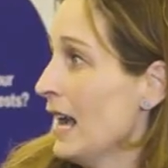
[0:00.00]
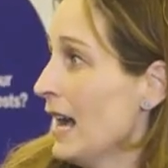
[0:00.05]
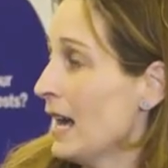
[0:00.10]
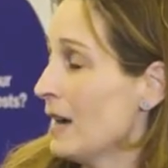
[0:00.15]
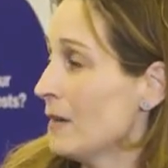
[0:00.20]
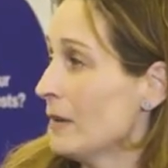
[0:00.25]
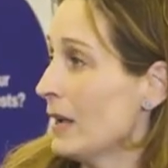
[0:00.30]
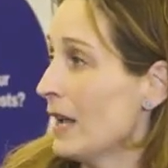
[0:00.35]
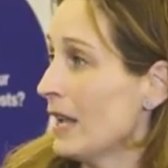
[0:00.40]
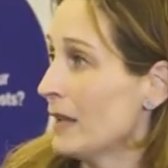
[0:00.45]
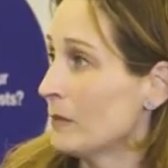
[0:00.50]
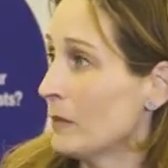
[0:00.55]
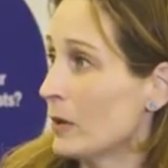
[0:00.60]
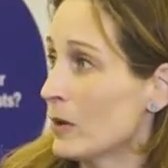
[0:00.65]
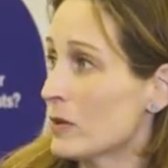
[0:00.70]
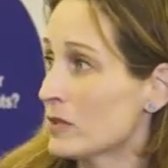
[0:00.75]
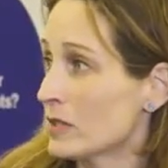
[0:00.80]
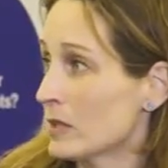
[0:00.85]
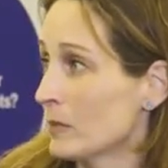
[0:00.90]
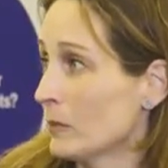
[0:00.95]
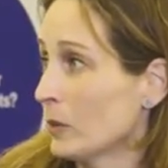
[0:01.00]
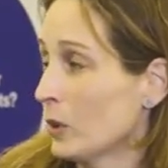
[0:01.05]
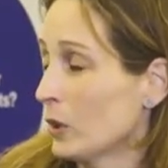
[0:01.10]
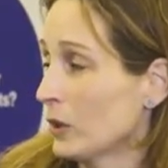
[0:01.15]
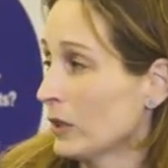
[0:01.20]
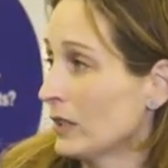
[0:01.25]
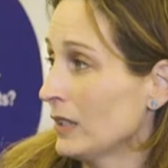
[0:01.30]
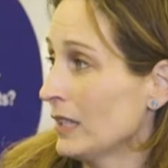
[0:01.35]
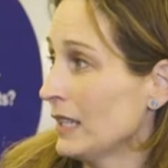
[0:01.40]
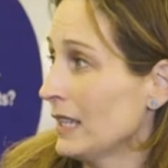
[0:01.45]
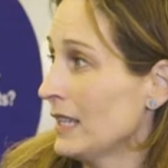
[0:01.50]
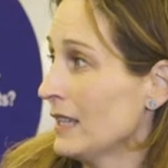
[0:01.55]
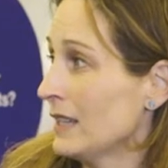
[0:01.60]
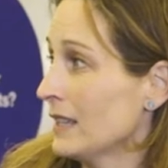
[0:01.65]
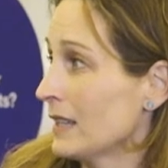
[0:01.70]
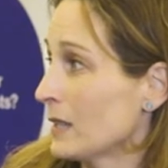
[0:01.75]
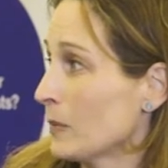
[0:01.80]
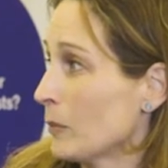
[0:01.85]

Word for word: Um, and most importantly,